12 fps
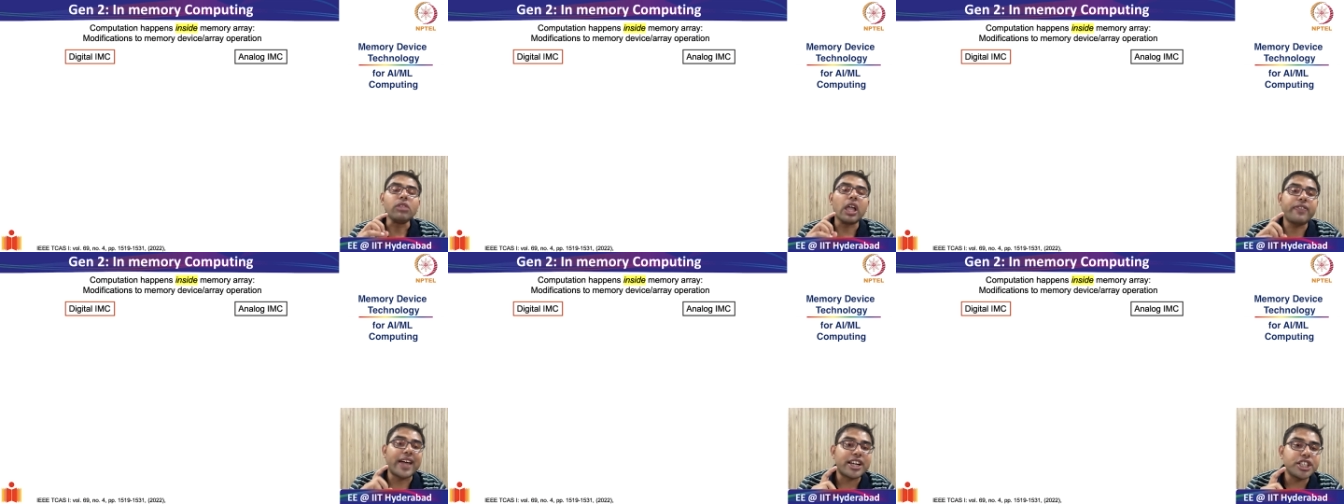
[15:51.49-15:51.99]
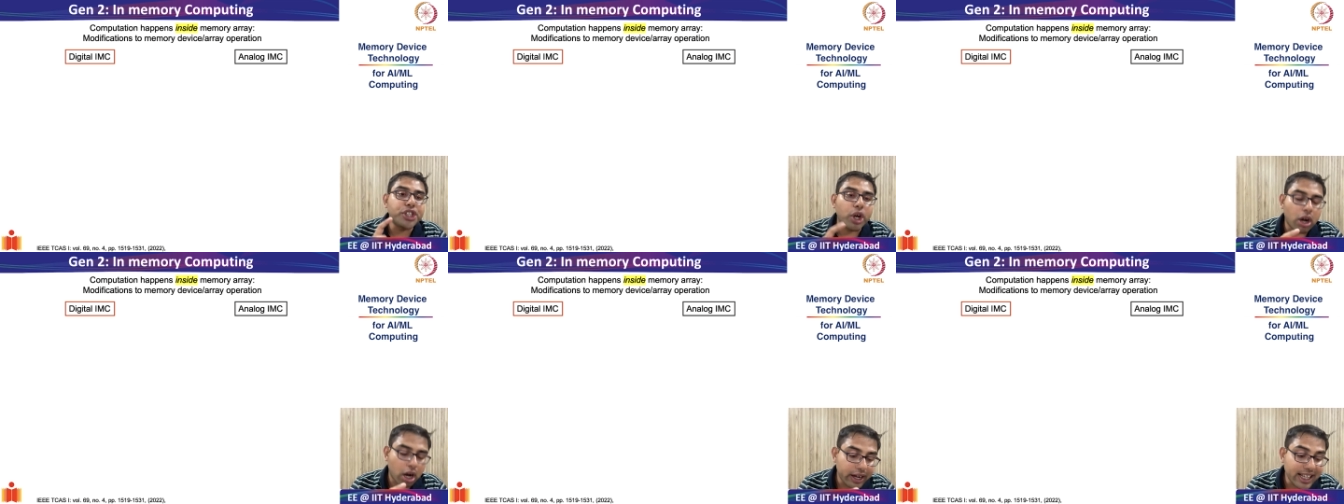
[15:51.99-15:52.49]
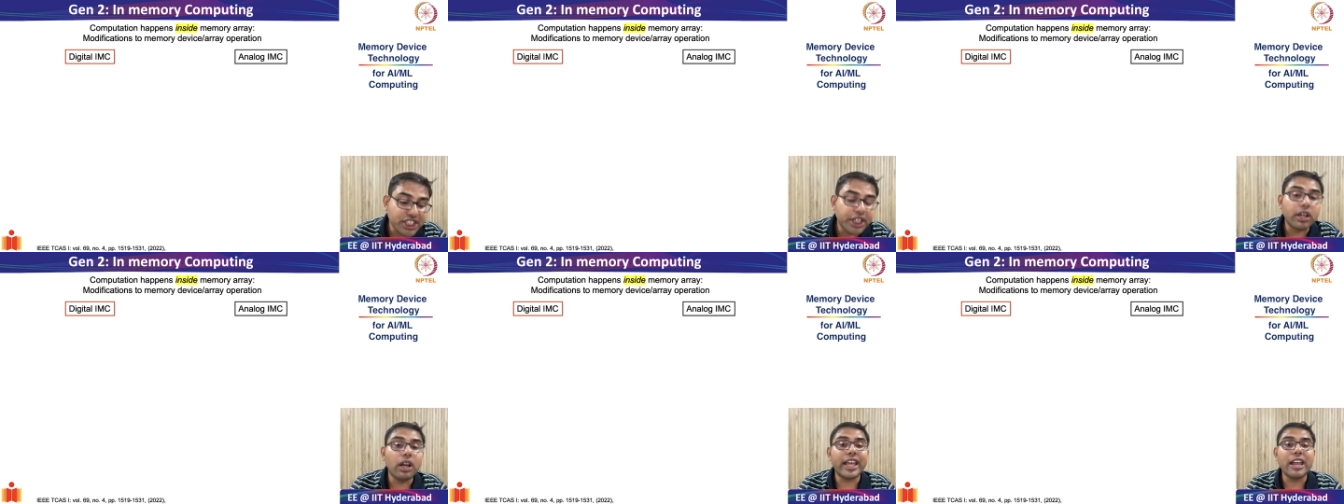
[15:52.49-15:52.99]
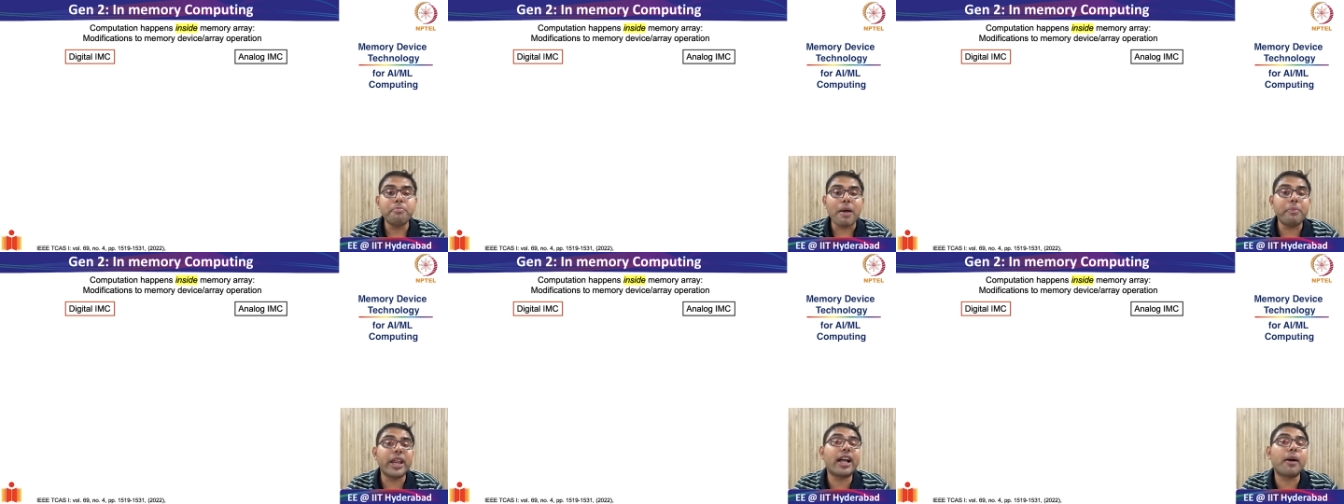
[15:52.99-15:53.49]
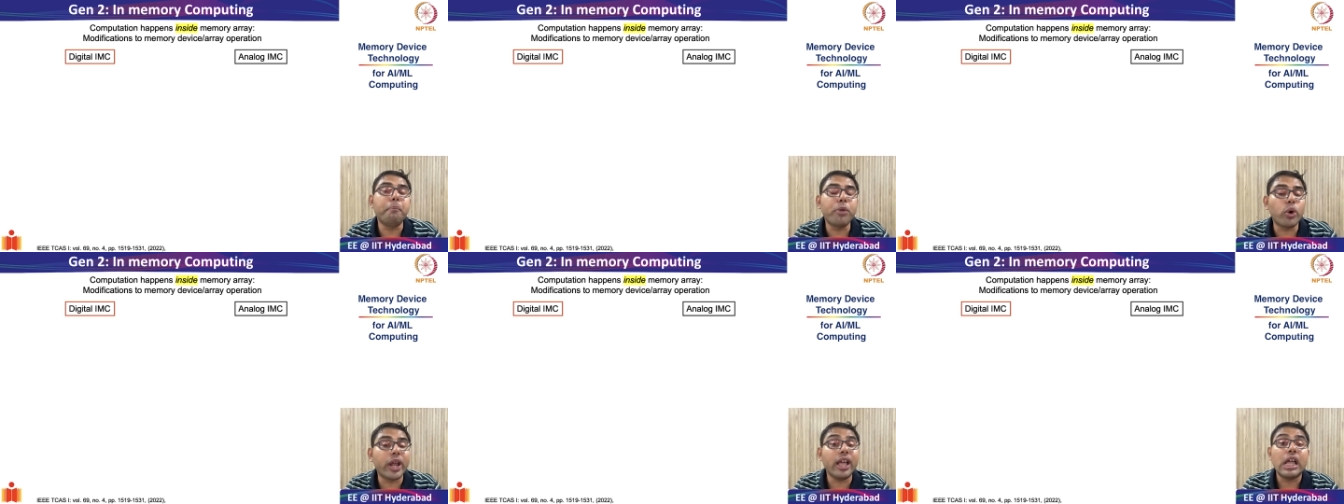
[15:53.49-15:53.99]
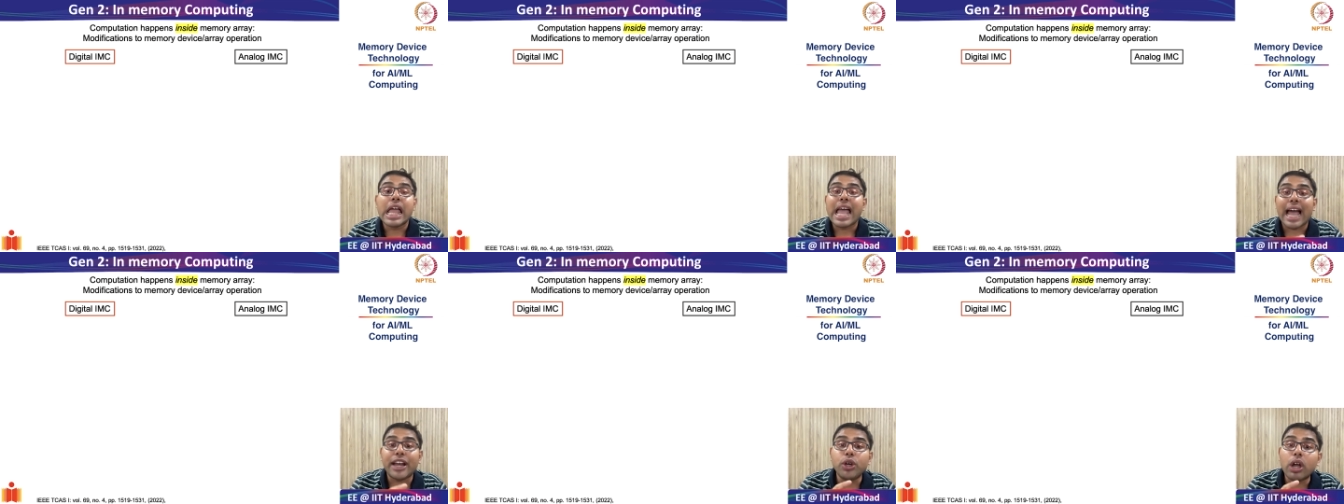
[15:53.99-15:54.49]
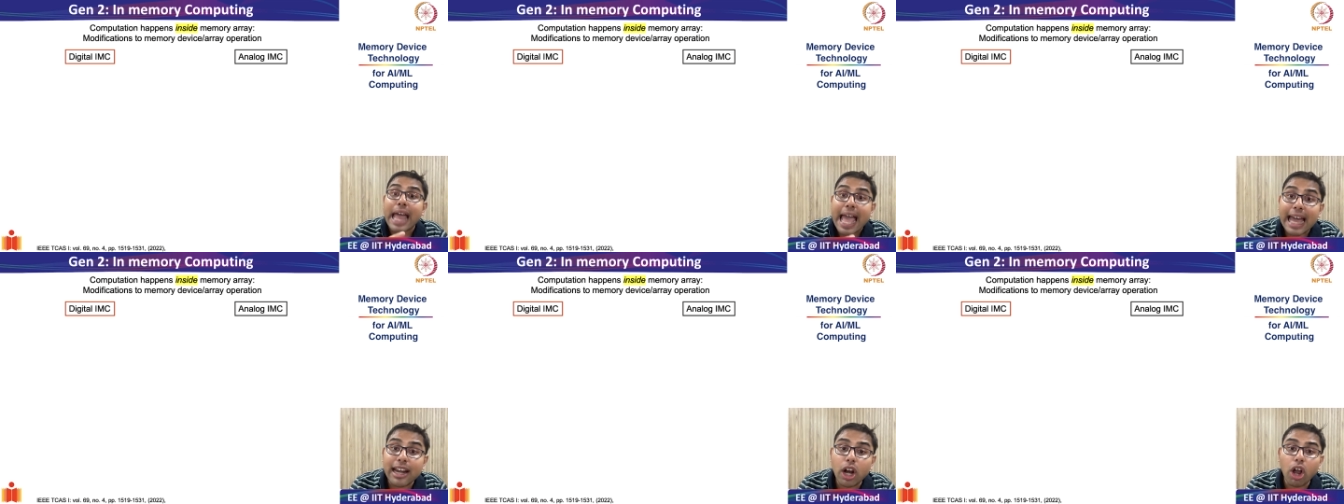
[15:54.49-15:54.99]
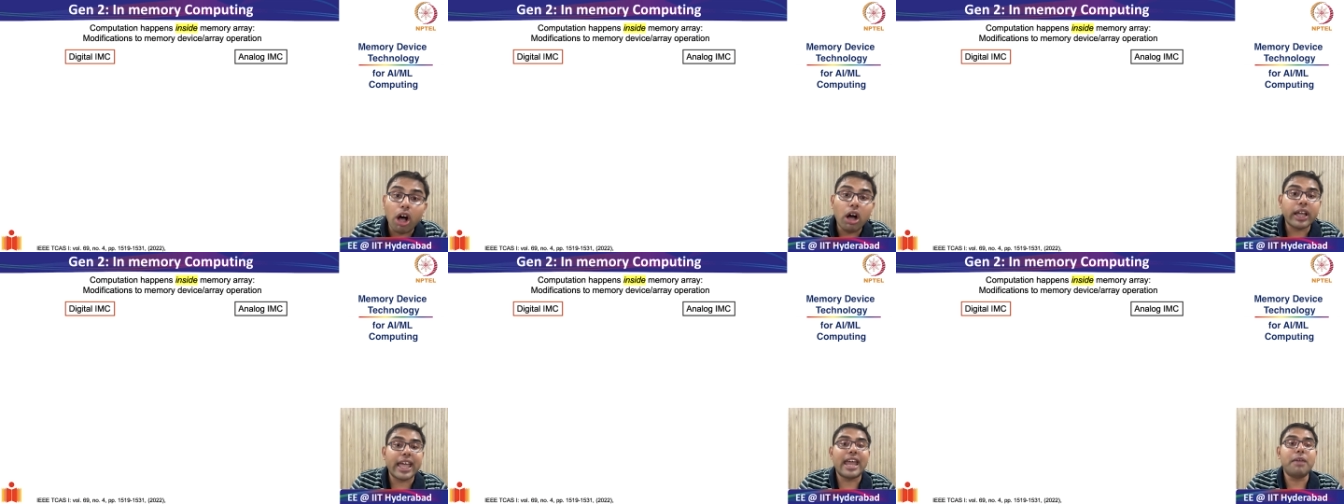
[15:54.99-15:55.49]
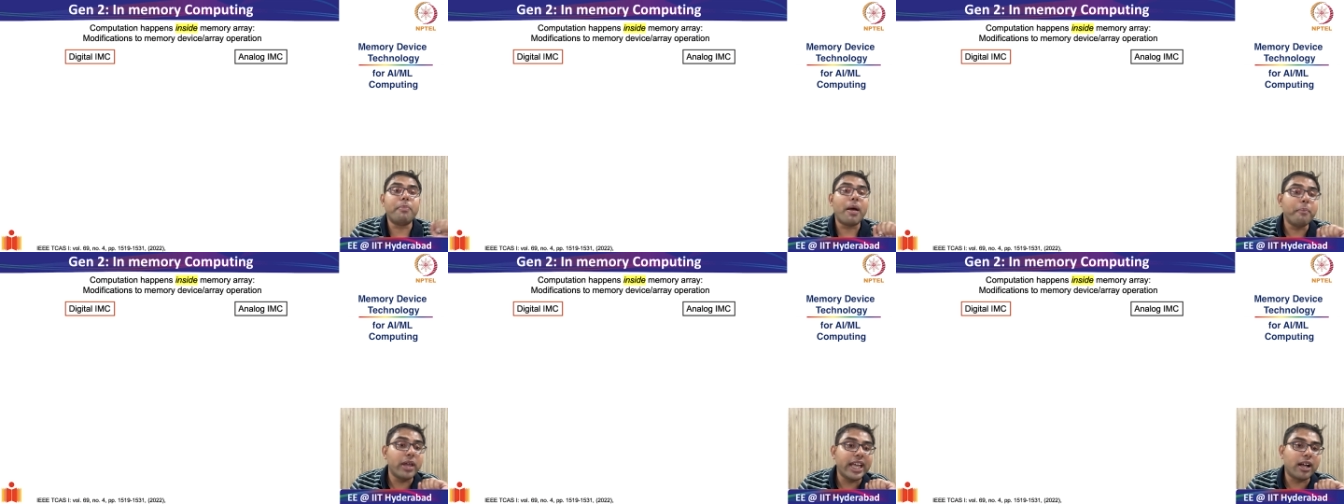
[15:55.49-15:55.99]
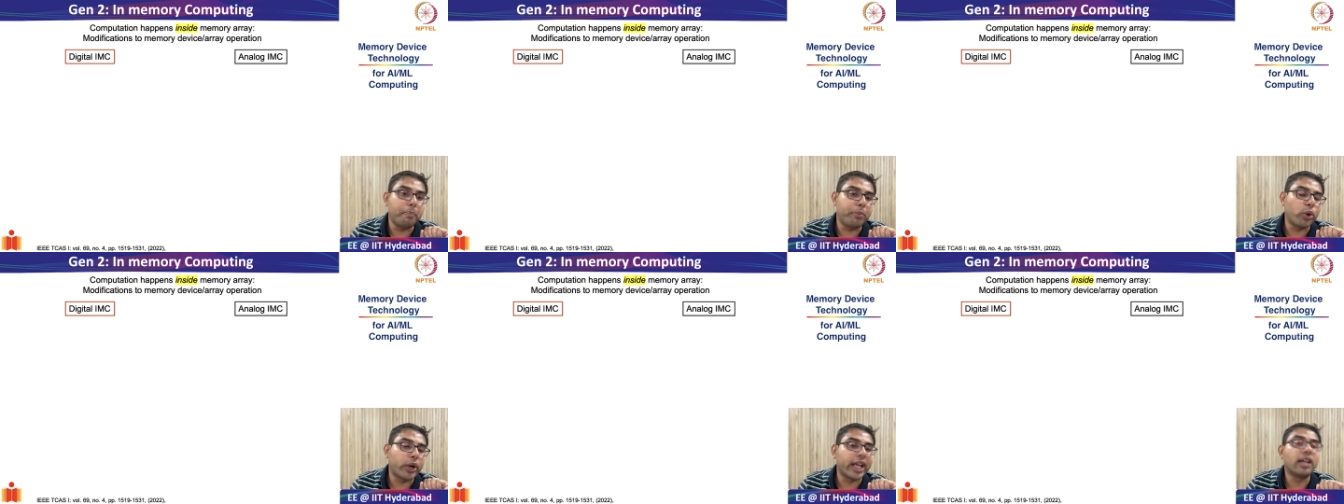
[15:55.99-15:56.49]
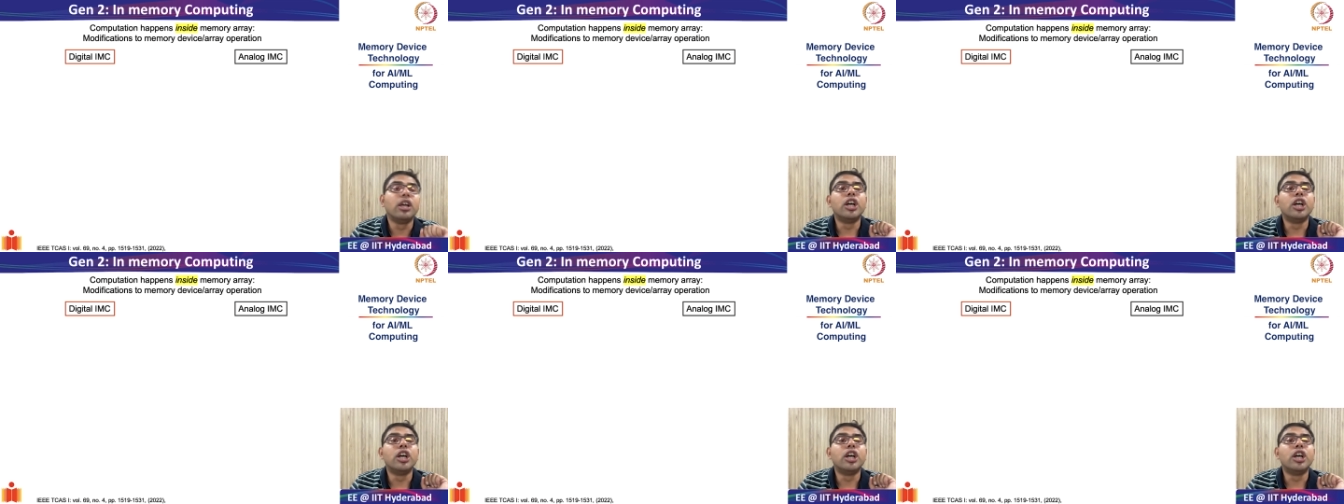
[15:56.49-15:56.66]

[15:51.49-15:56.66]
That is your digital in-memory computing and your analog in-memory computing.